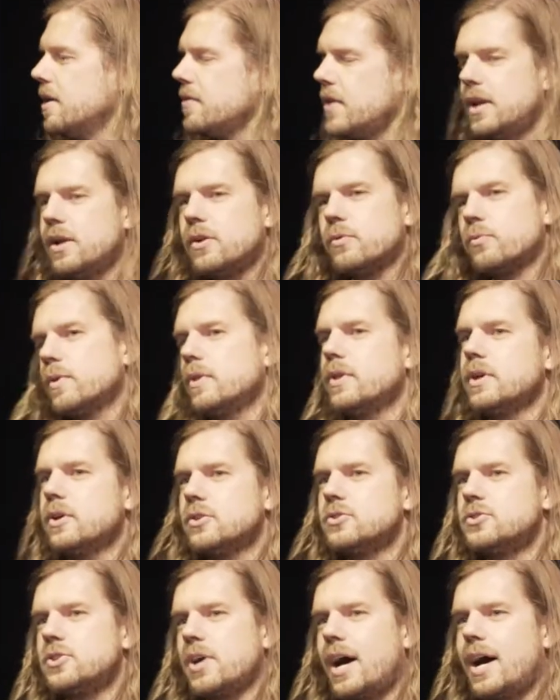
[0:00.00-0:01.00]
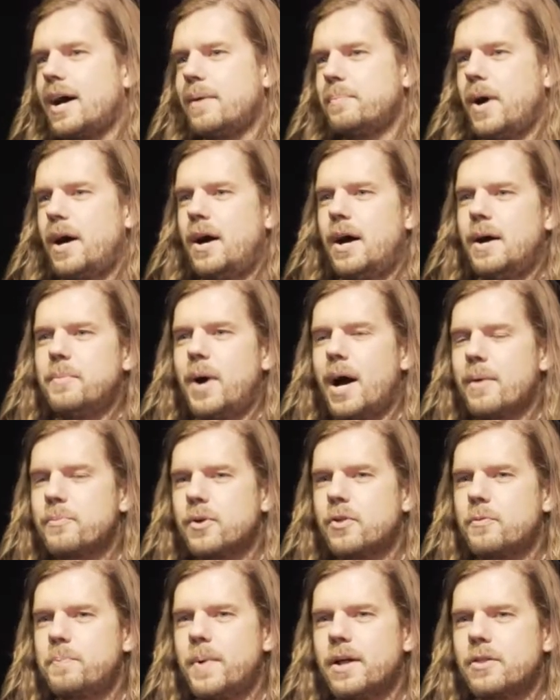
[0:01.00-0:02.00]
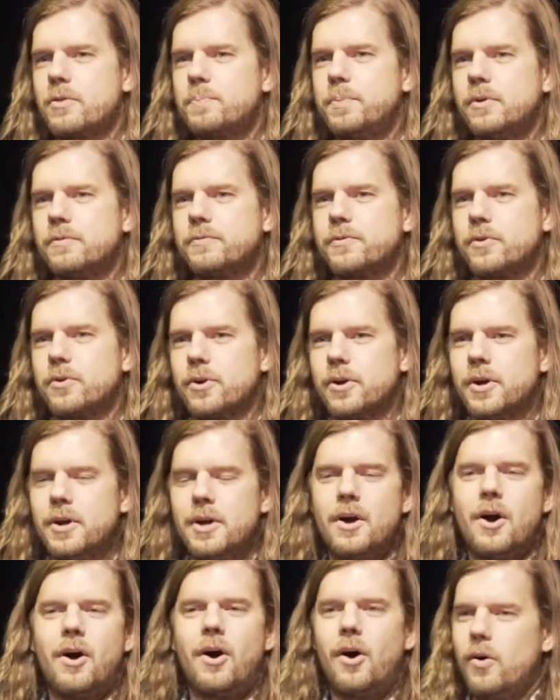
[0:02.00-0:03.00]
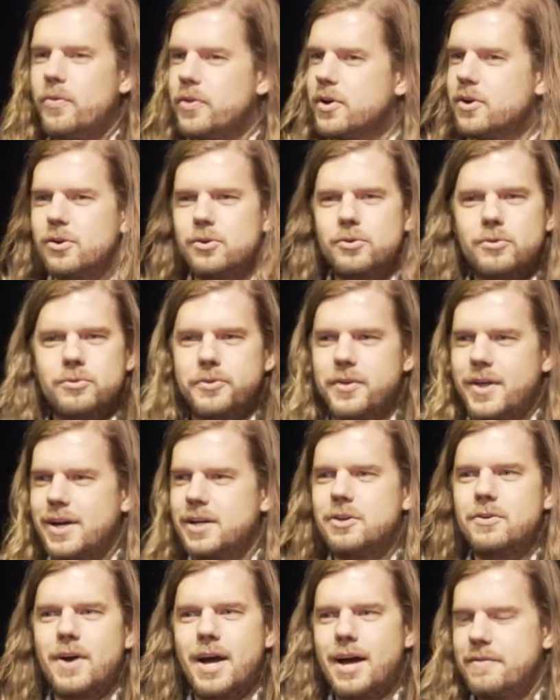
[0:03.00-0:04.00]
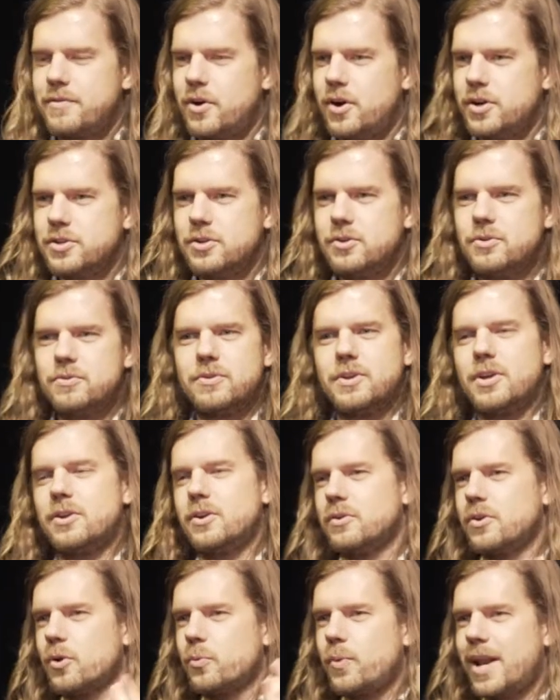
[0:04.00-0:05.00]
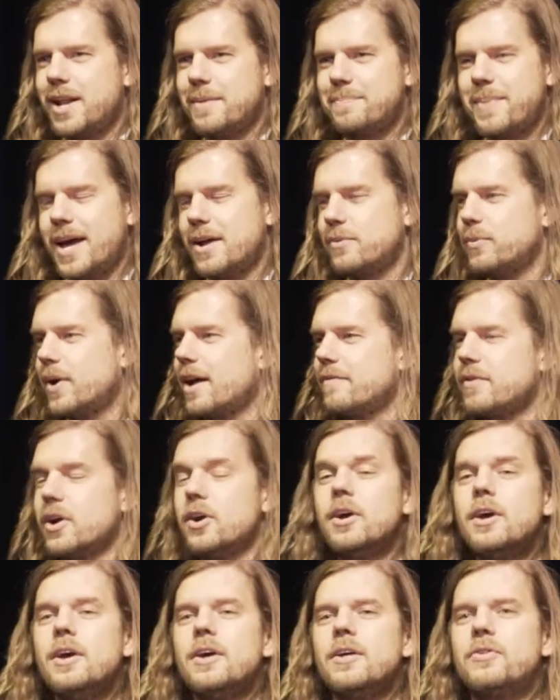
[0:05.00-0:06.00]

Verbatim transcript: They did a really good job. Um, I'm responsible for all the gold that you have on you, you know, your wedding band, whatever.